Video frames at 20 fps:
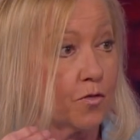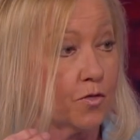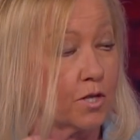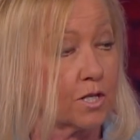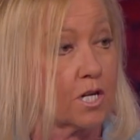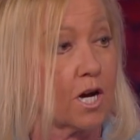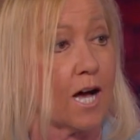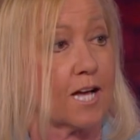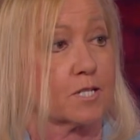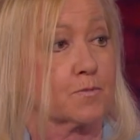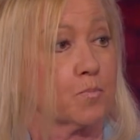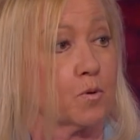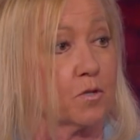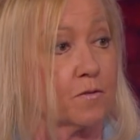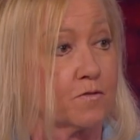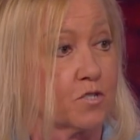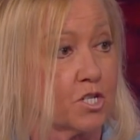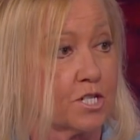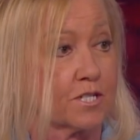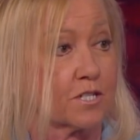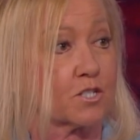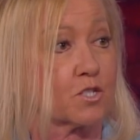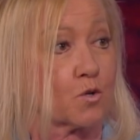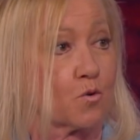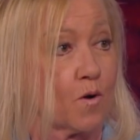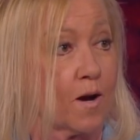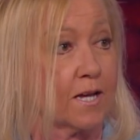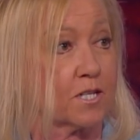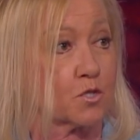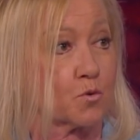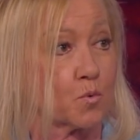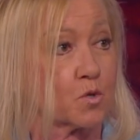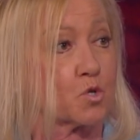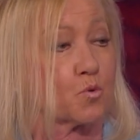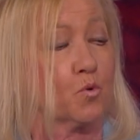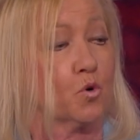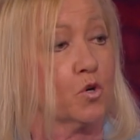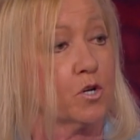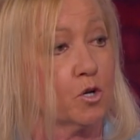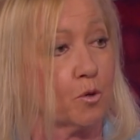the gospel of Jesus Christ,
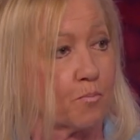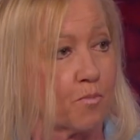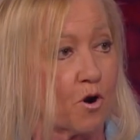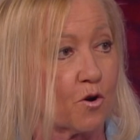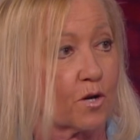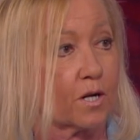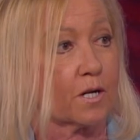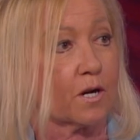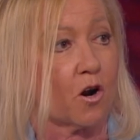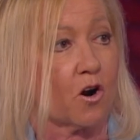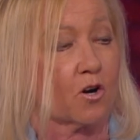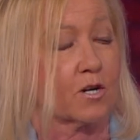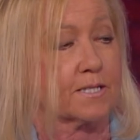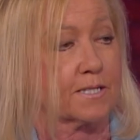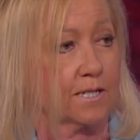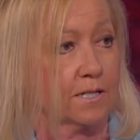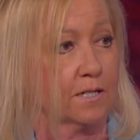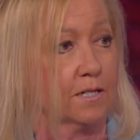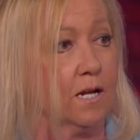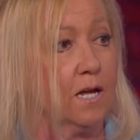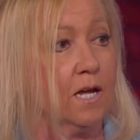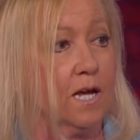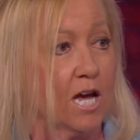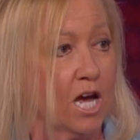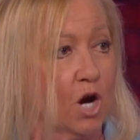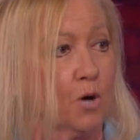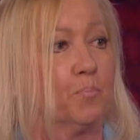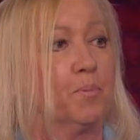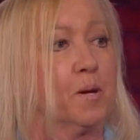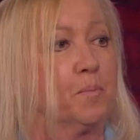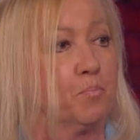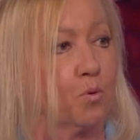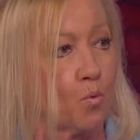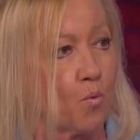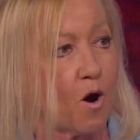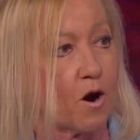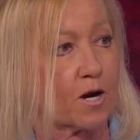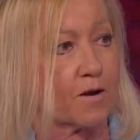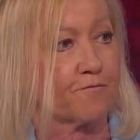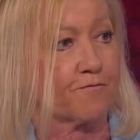which will heal broken hearts and help people
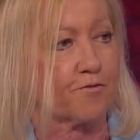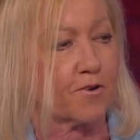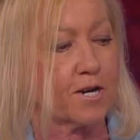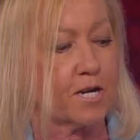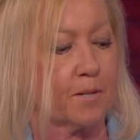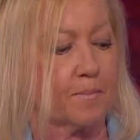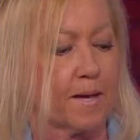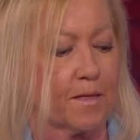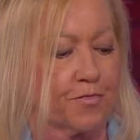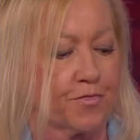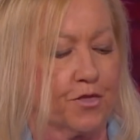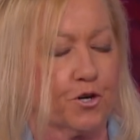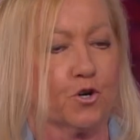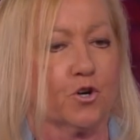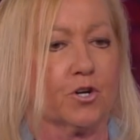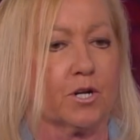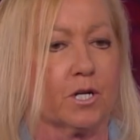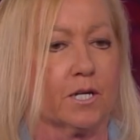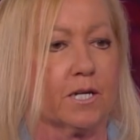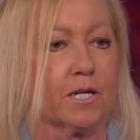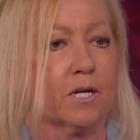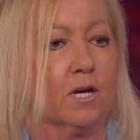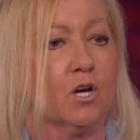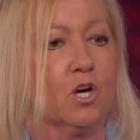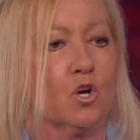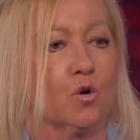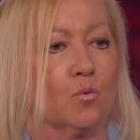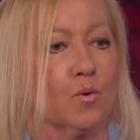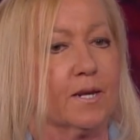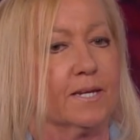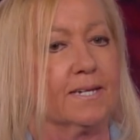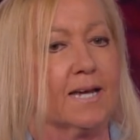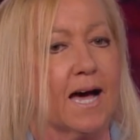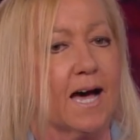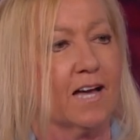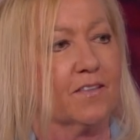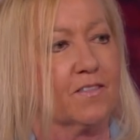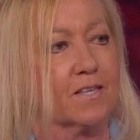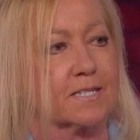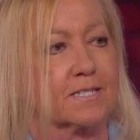walk in freedom. And thirdly, we
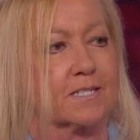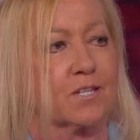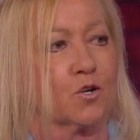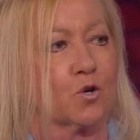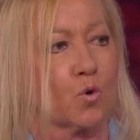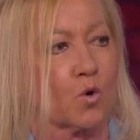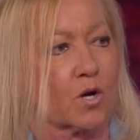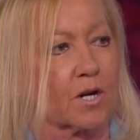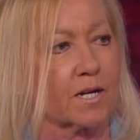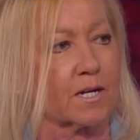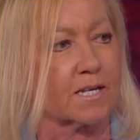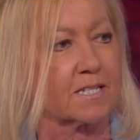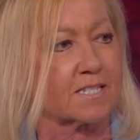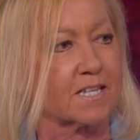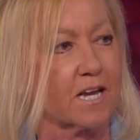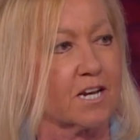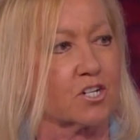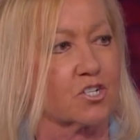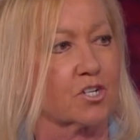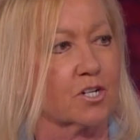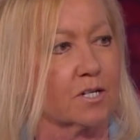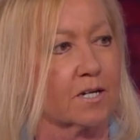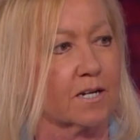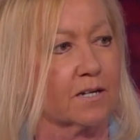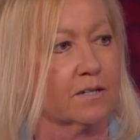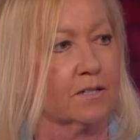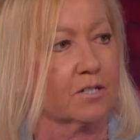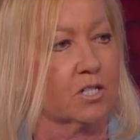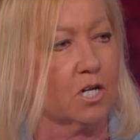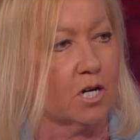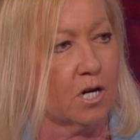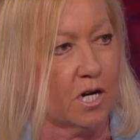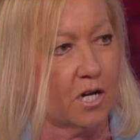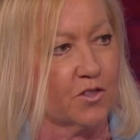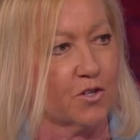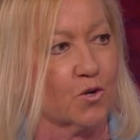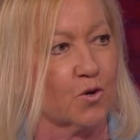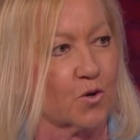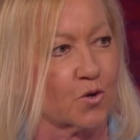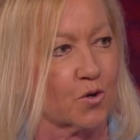tithe as an organization to
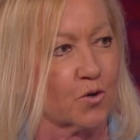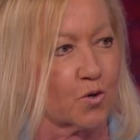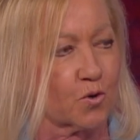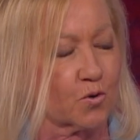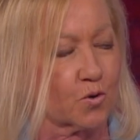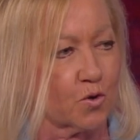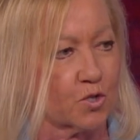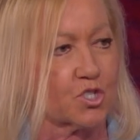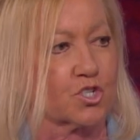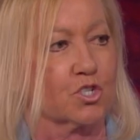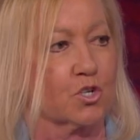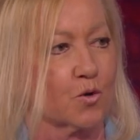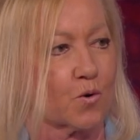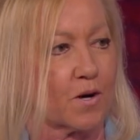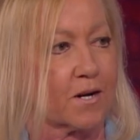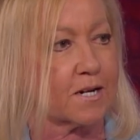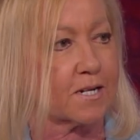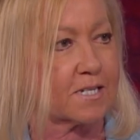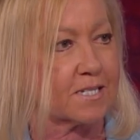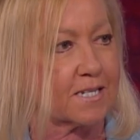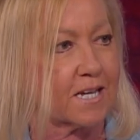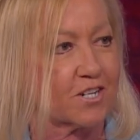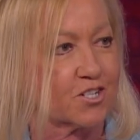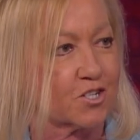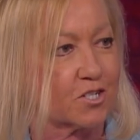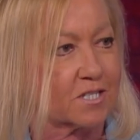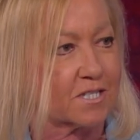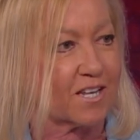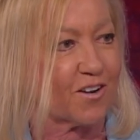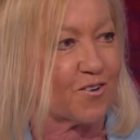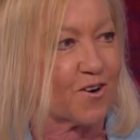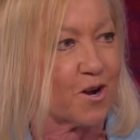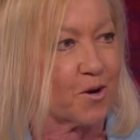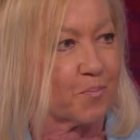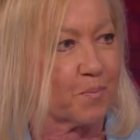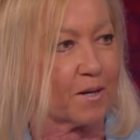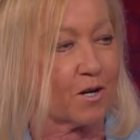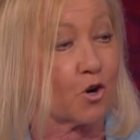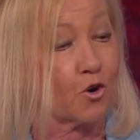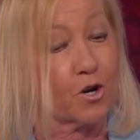other Christian organizations that are
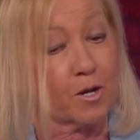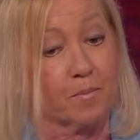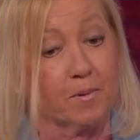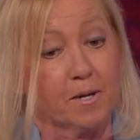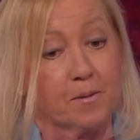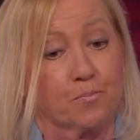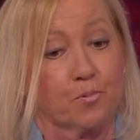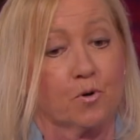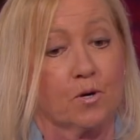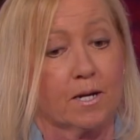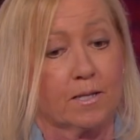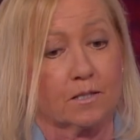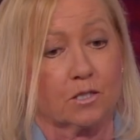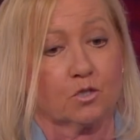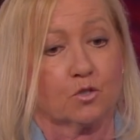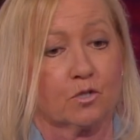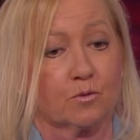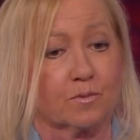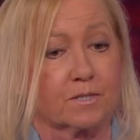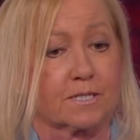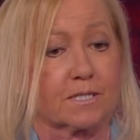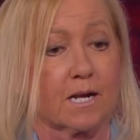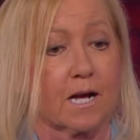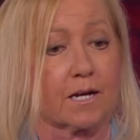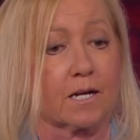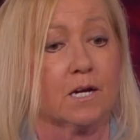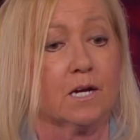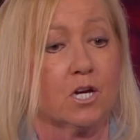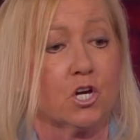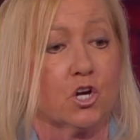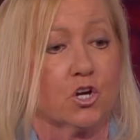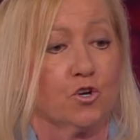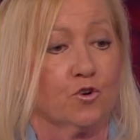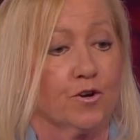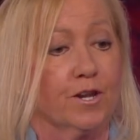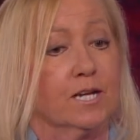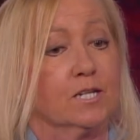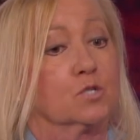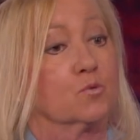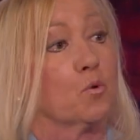helping hurting people. And the Lord was like,
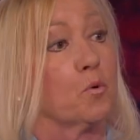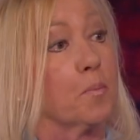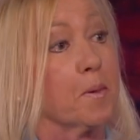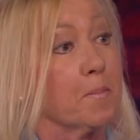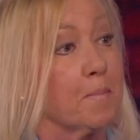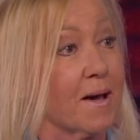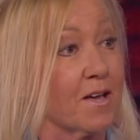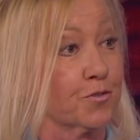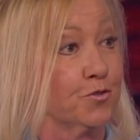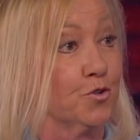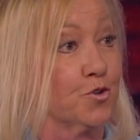your needs will be met